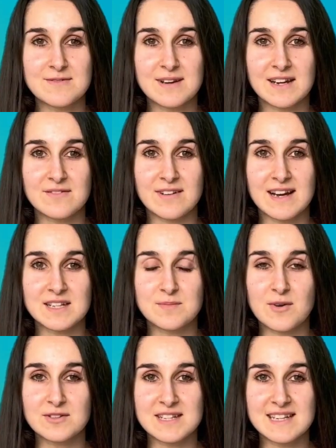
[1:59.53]
can find
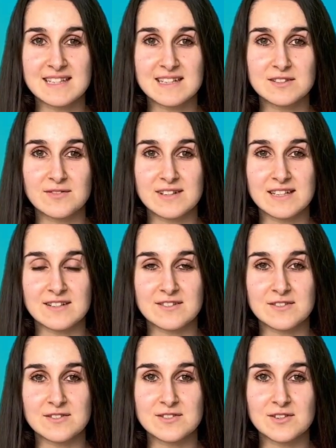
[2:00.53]
more detailed
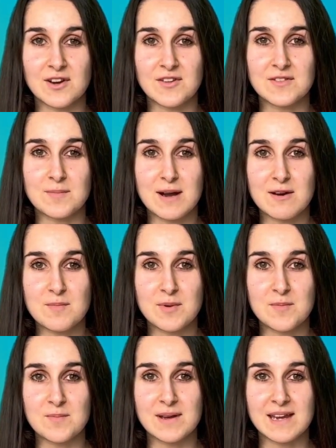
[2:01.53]
videos on the power
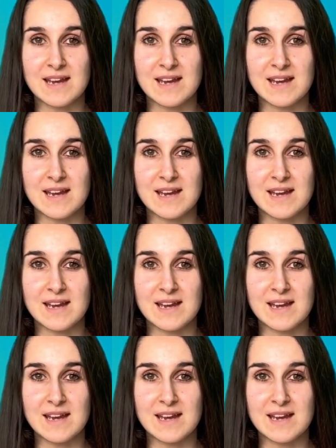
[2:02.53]
pumping